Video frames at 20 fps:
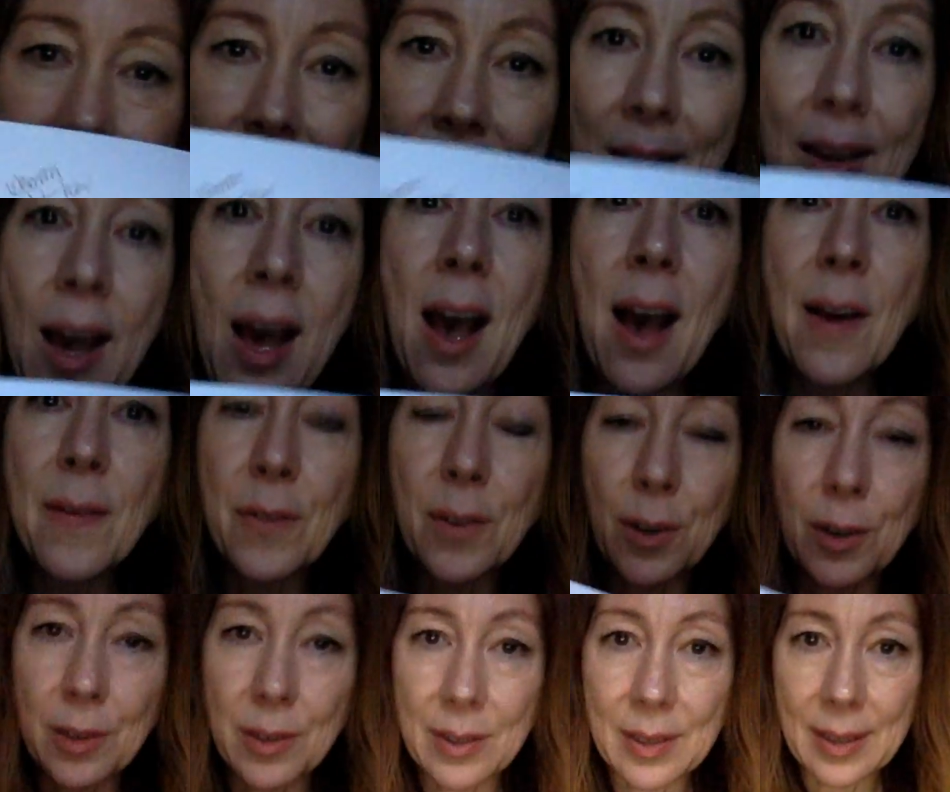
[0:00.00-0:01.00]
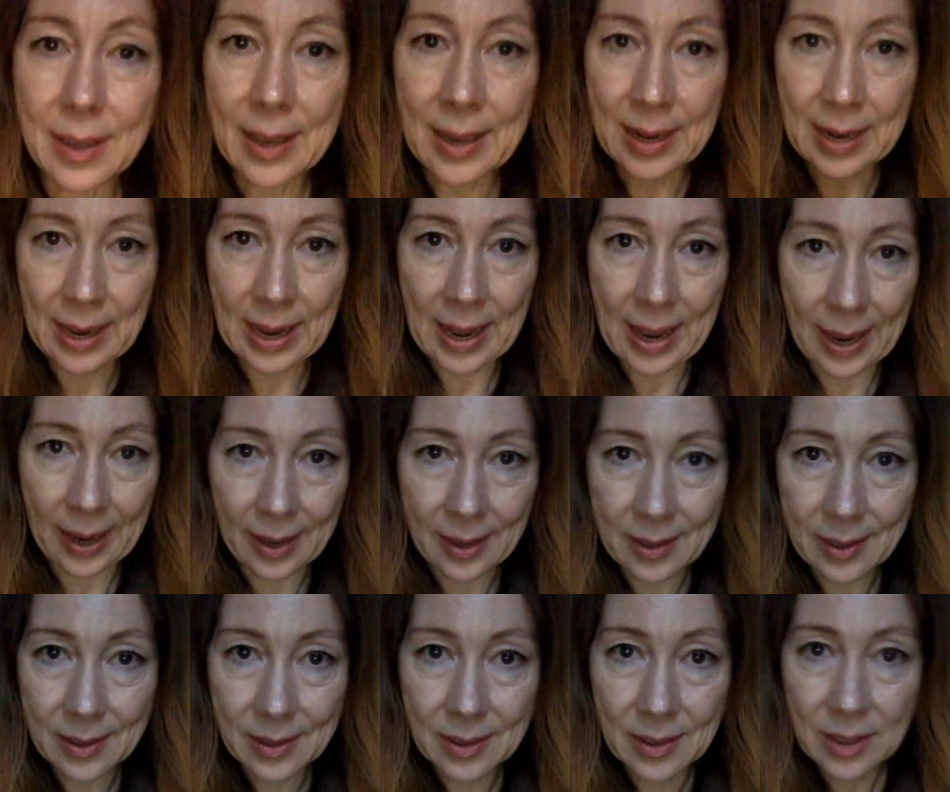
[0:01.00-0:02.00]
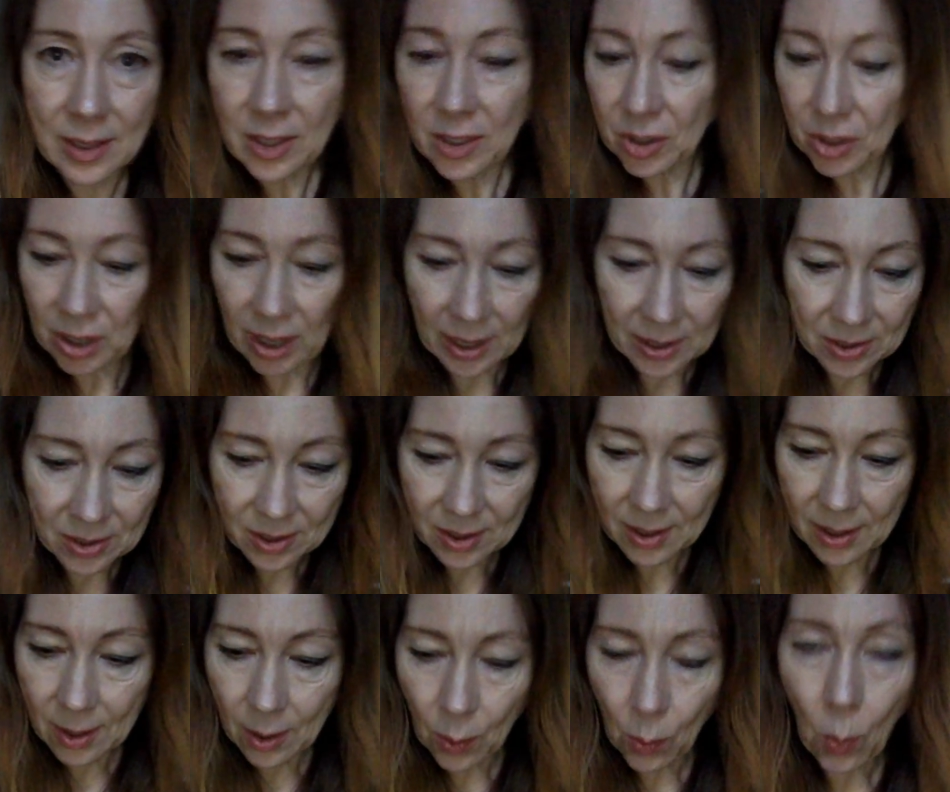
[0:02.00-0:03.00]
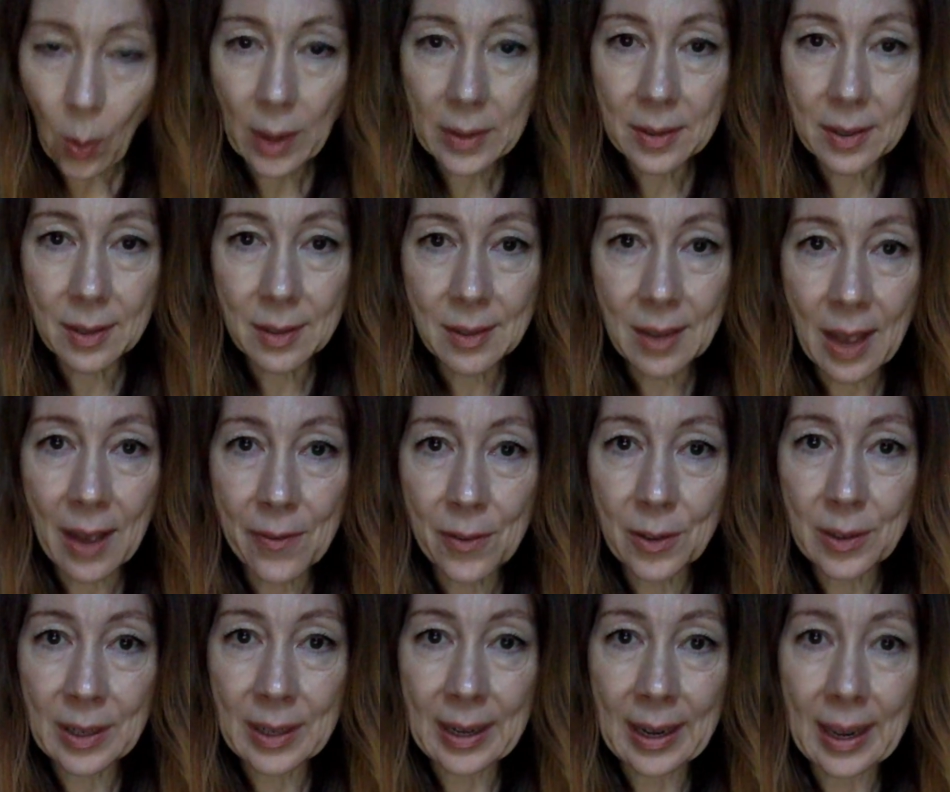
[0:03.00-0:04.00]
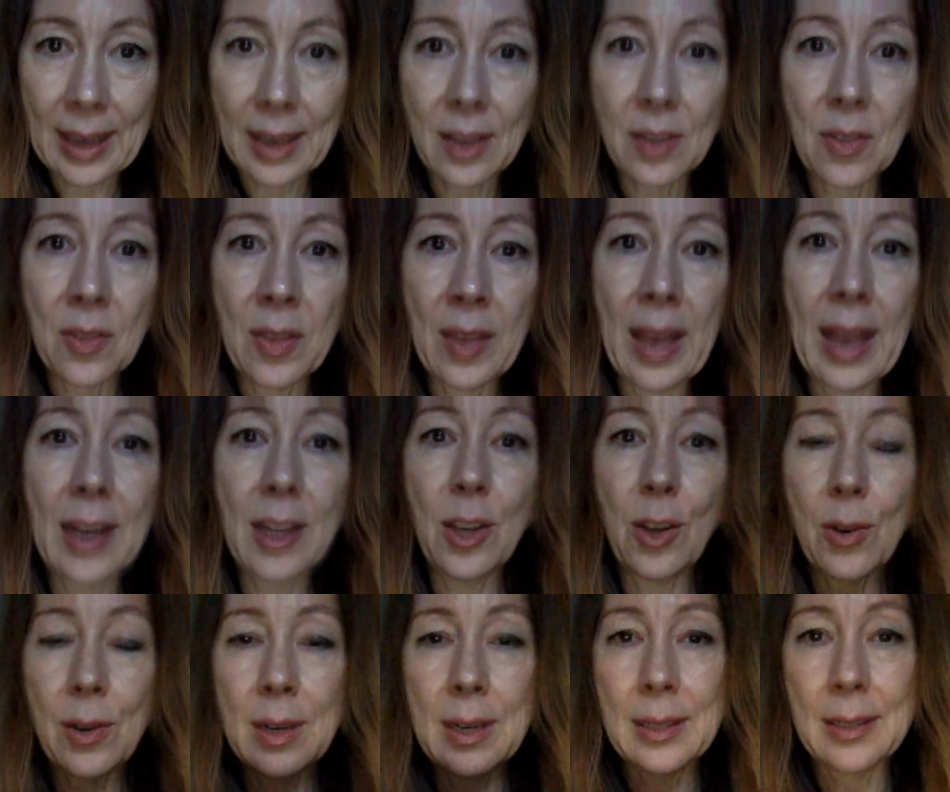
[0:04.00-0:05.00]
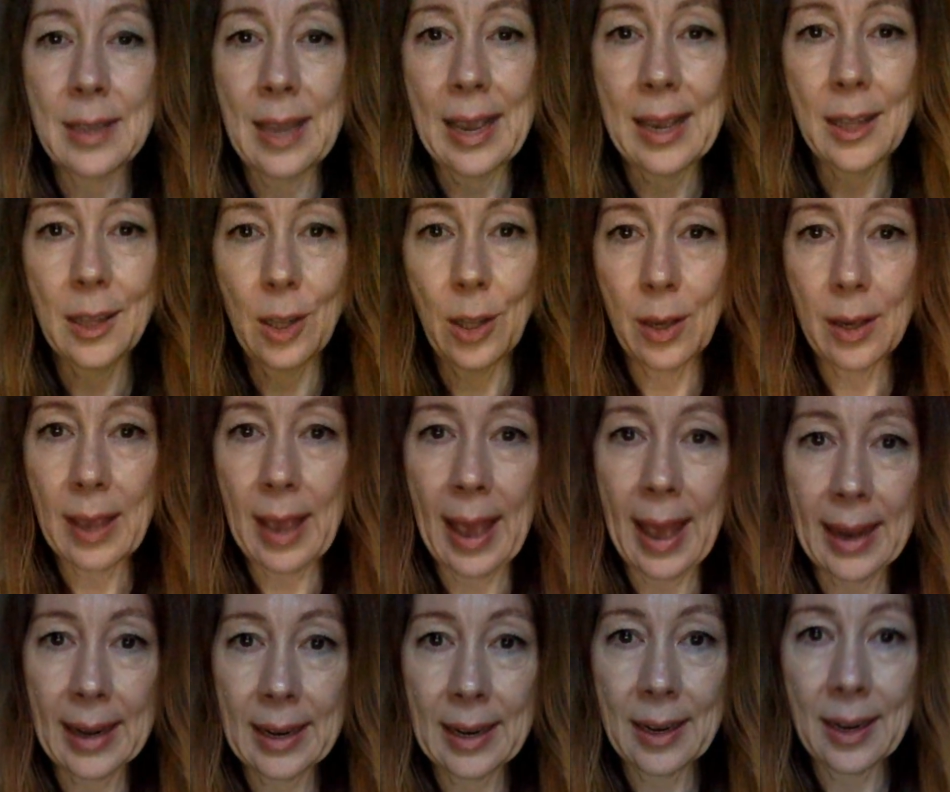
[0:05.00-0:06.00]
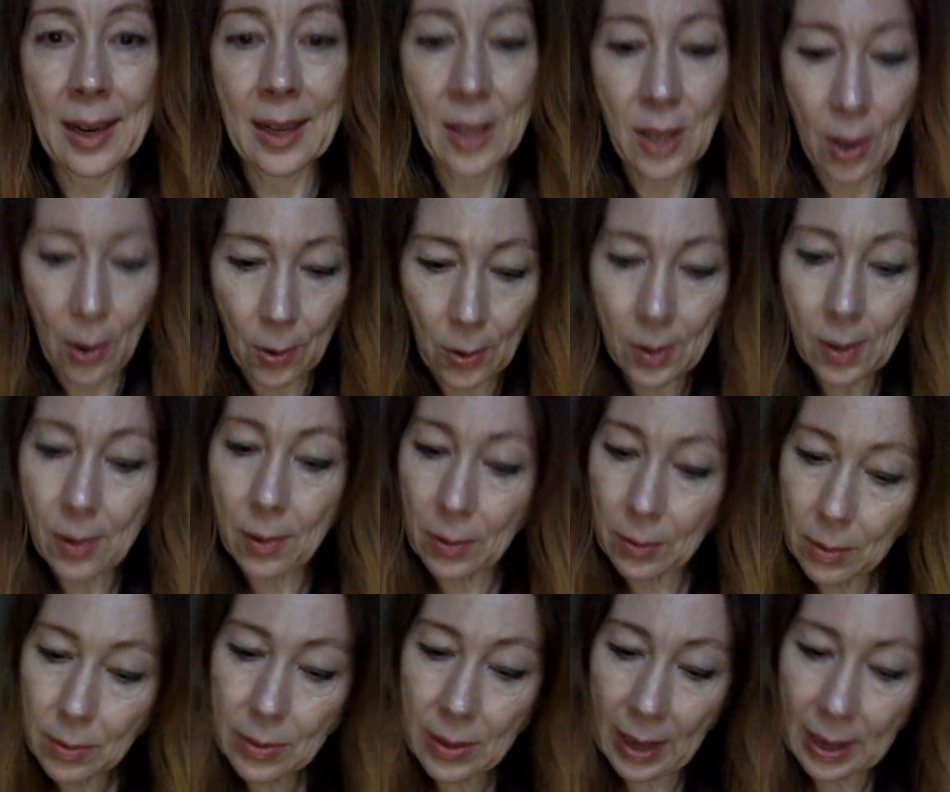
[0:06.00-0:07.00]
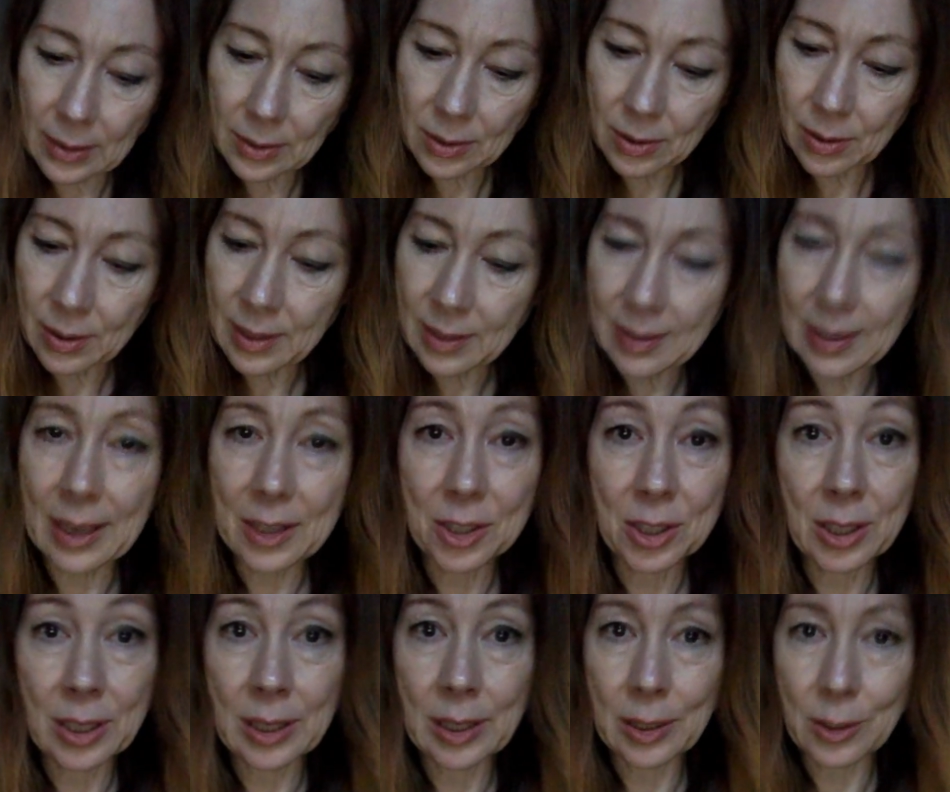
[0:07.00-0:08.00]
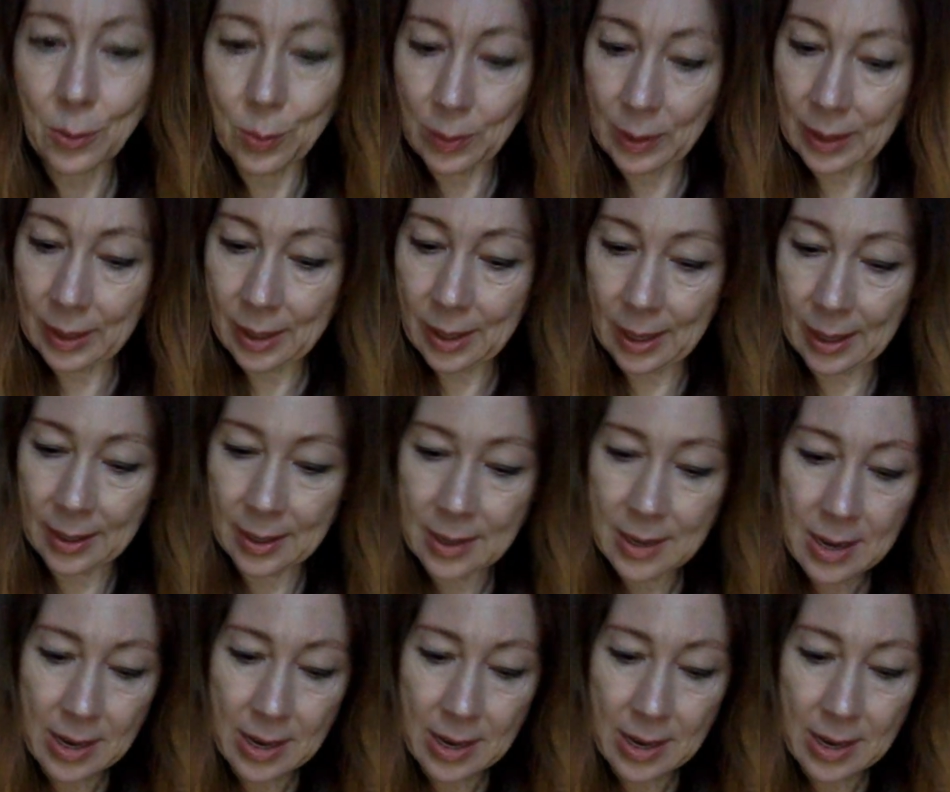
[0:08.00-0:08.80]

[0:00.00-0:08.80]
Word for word: covered in ink. Just once it's covered in ink, then you're going to take a look at it and go, oh, okay, so this actually looks really good.